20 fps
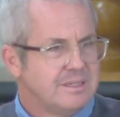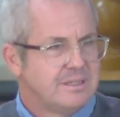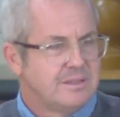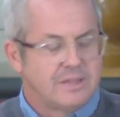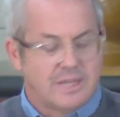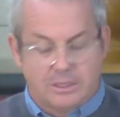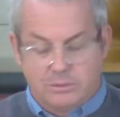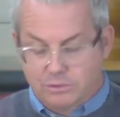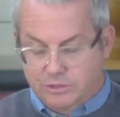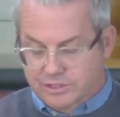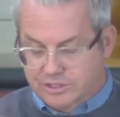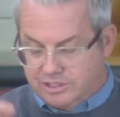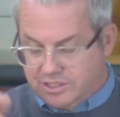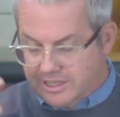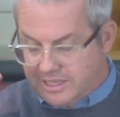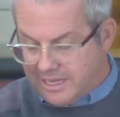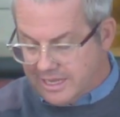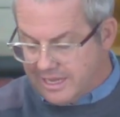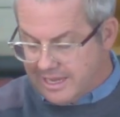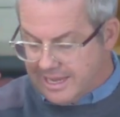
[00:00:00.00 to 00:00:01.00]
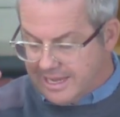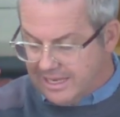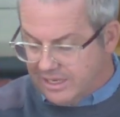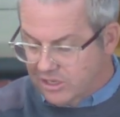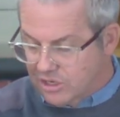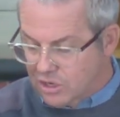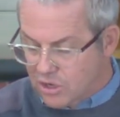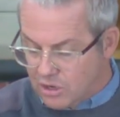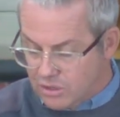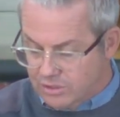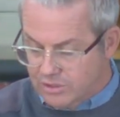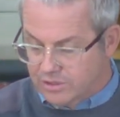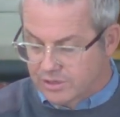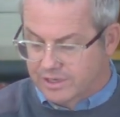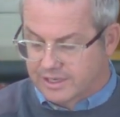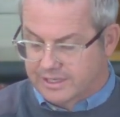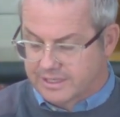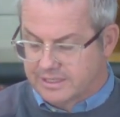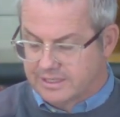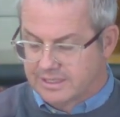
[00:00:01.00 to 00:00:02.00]
they will see in
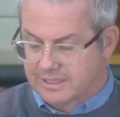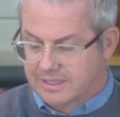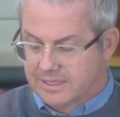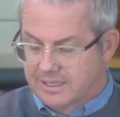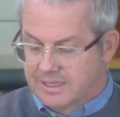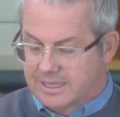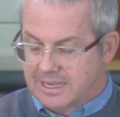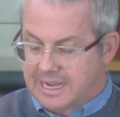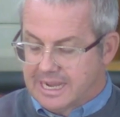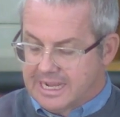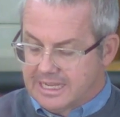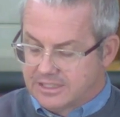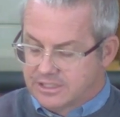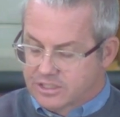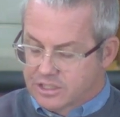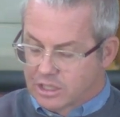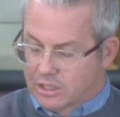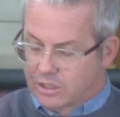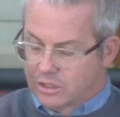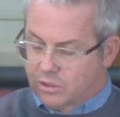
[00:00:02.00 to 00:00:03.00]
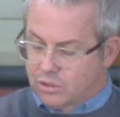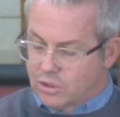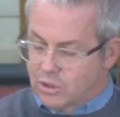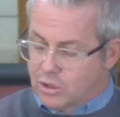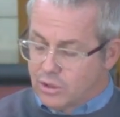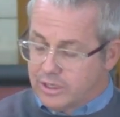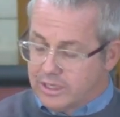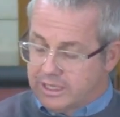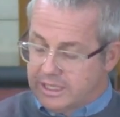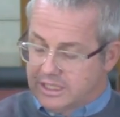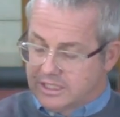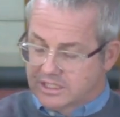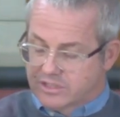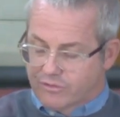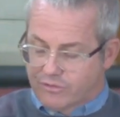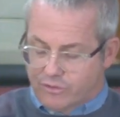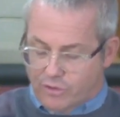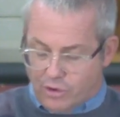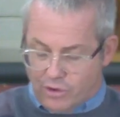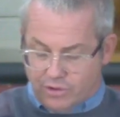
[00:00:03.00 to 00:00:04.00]
concrete as the Lord is
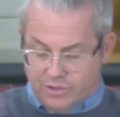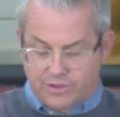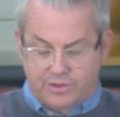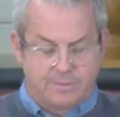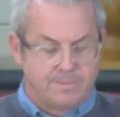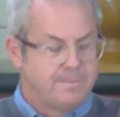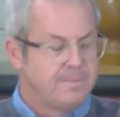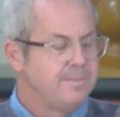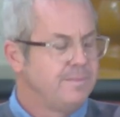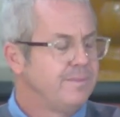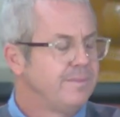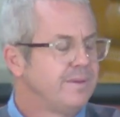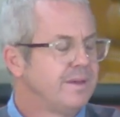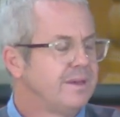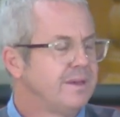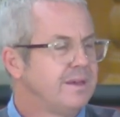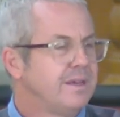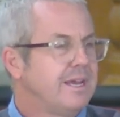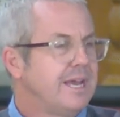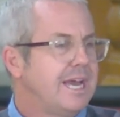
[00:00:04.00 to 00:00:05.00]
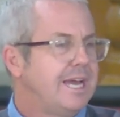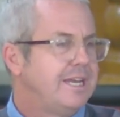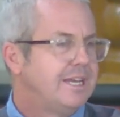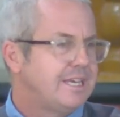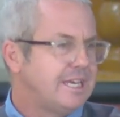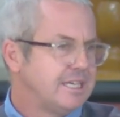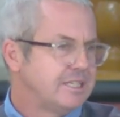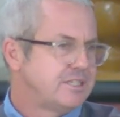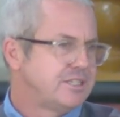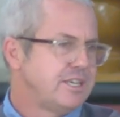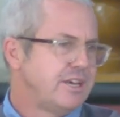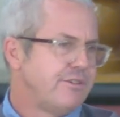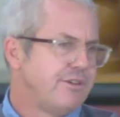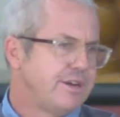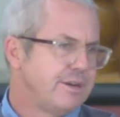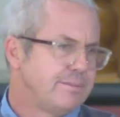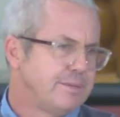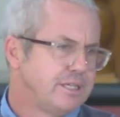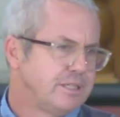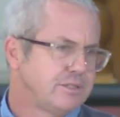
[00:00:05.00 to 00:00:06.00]
for them and against their
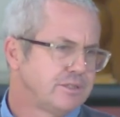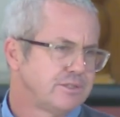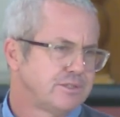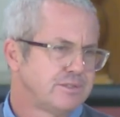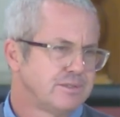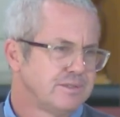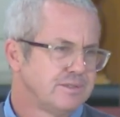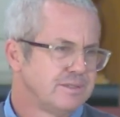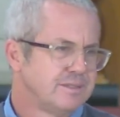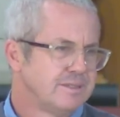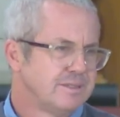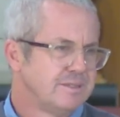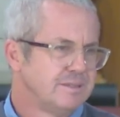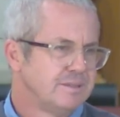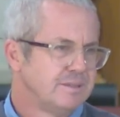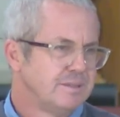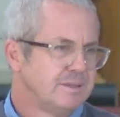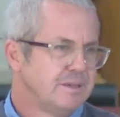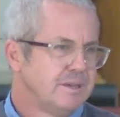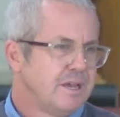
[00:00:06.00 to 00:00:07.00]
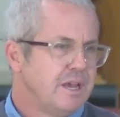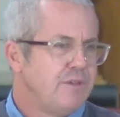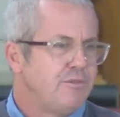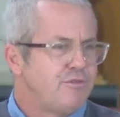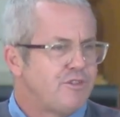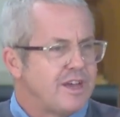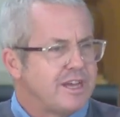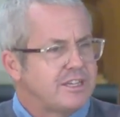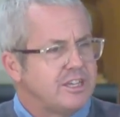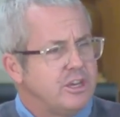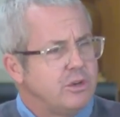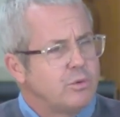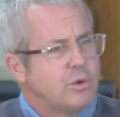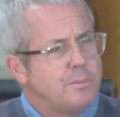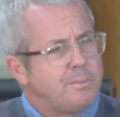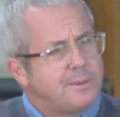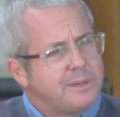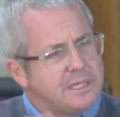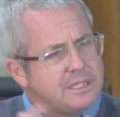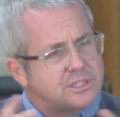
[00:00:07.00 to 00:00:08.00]
enemies. In fact, it will
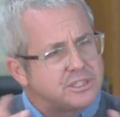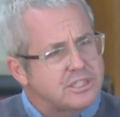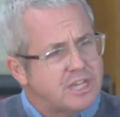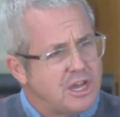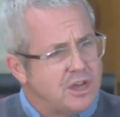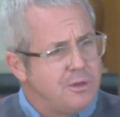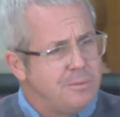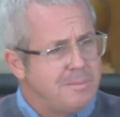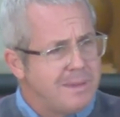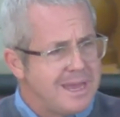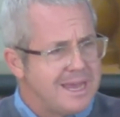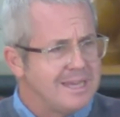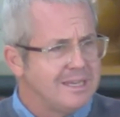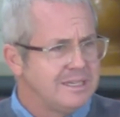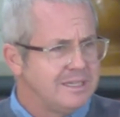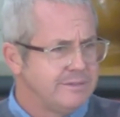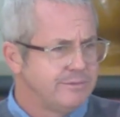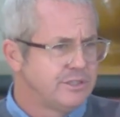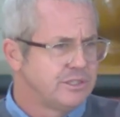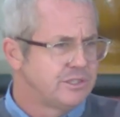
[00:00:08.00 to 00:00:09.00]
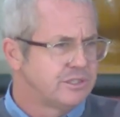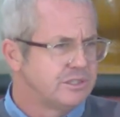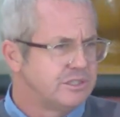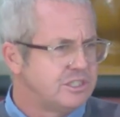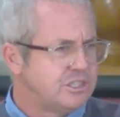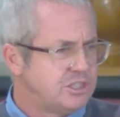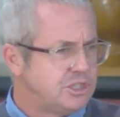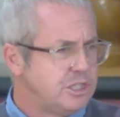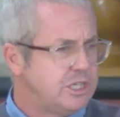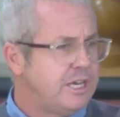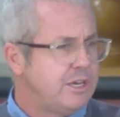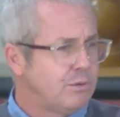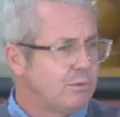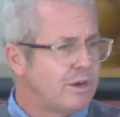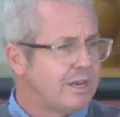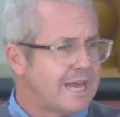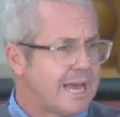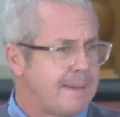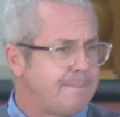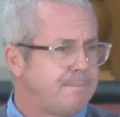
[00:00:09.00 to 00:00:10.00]
be so magnificent. Did you hear
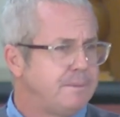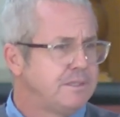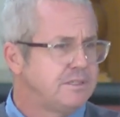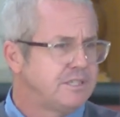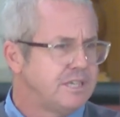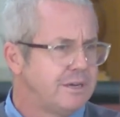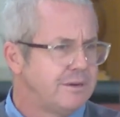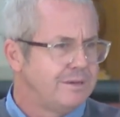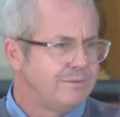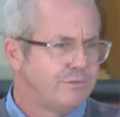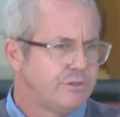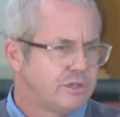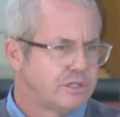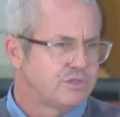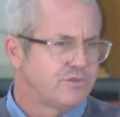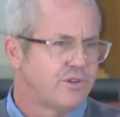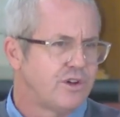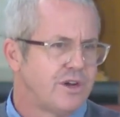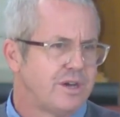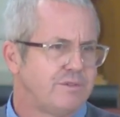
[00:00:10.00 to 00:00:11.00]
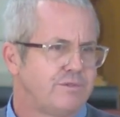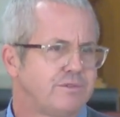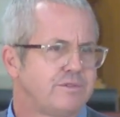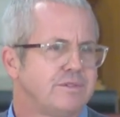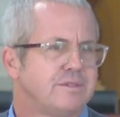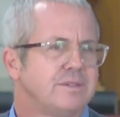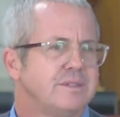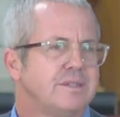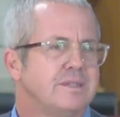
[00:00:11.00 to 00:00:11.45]
what happens there in verse 5?